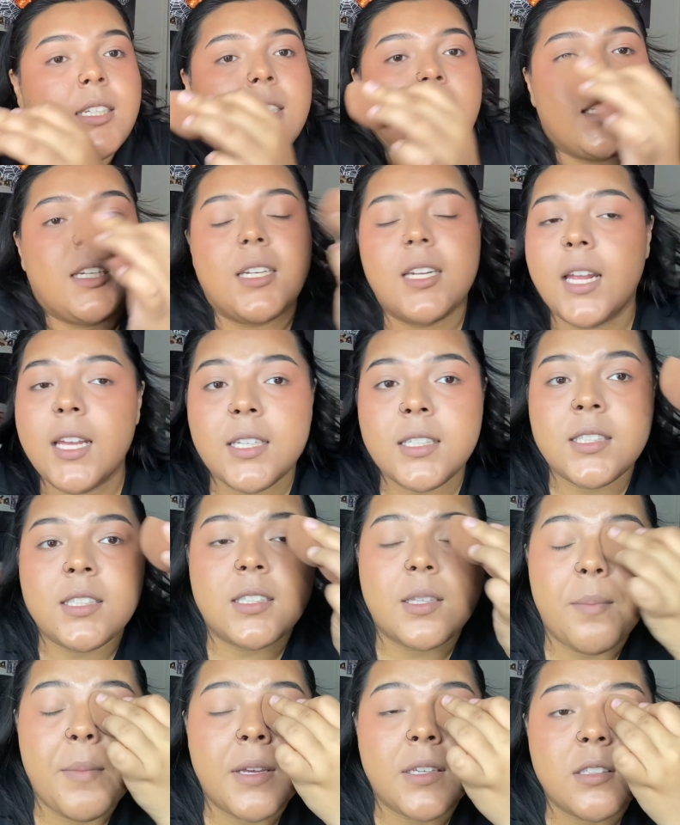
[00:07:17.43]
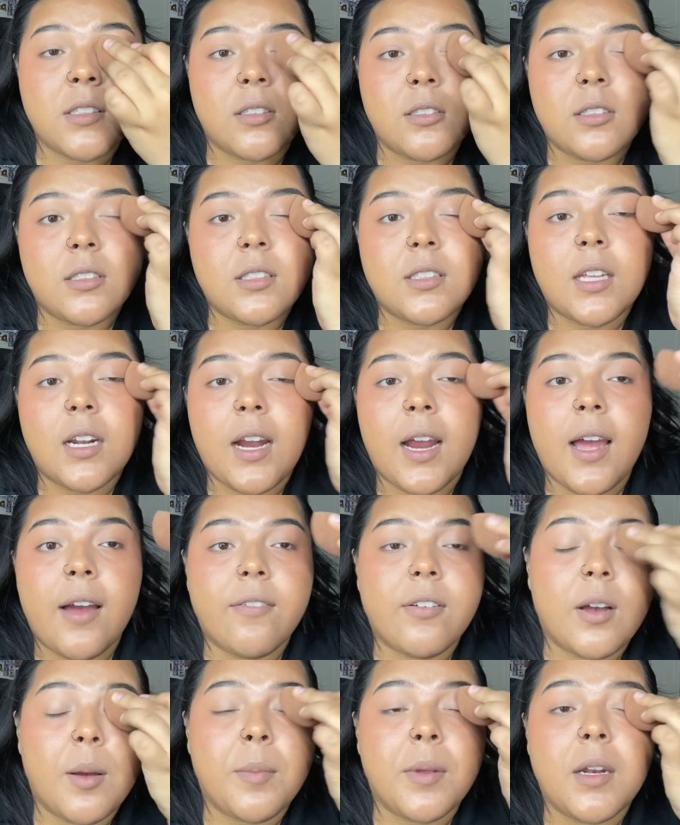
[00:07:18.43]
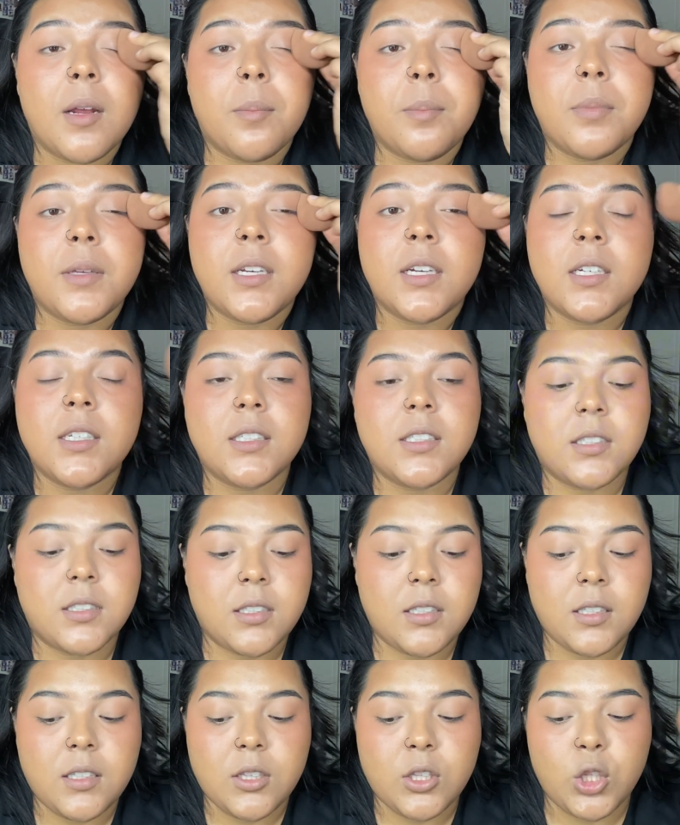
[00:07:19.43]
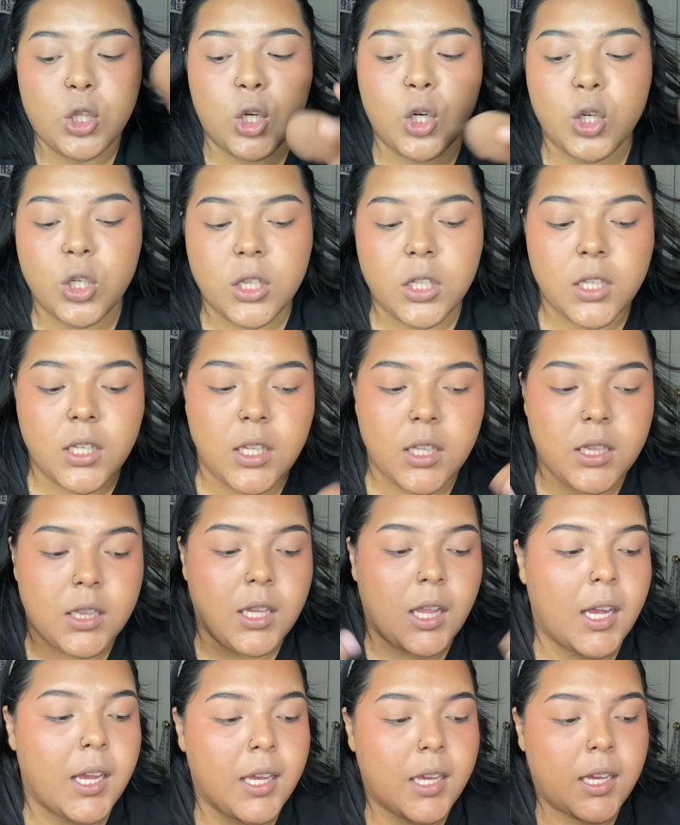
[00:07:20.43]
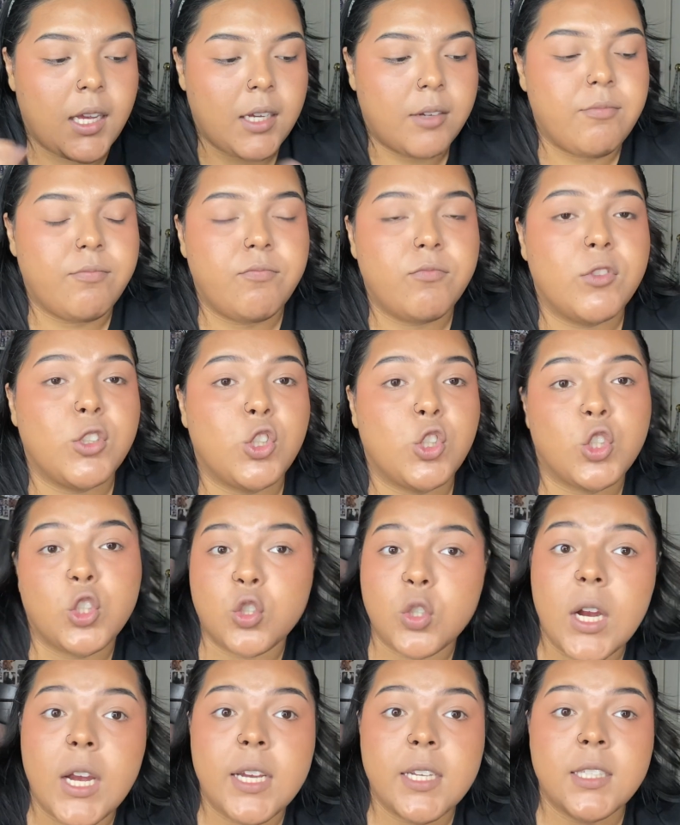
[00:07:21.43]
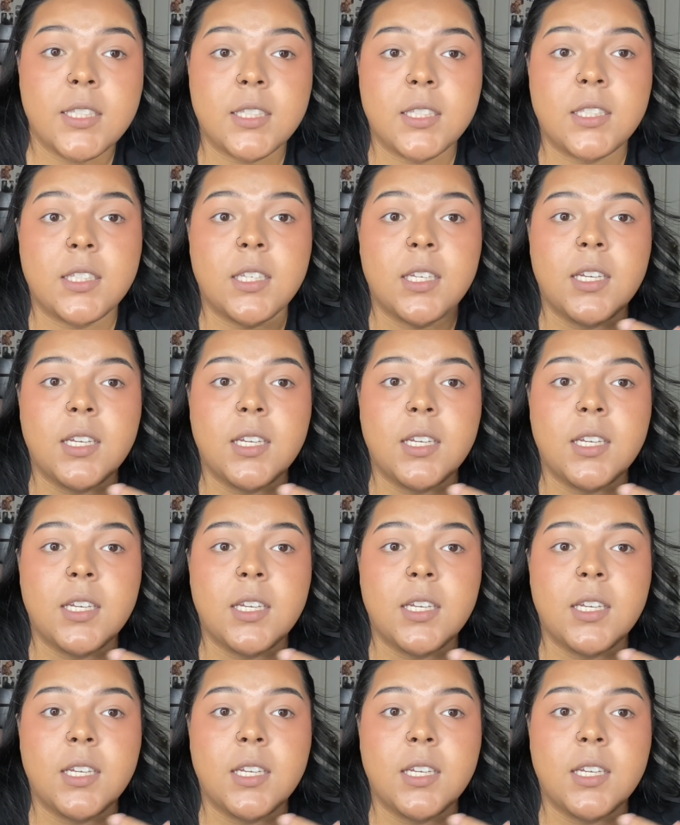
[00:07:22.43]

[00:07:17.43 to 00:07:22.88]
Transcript: next semesters that I have coming up because they're looking like stress,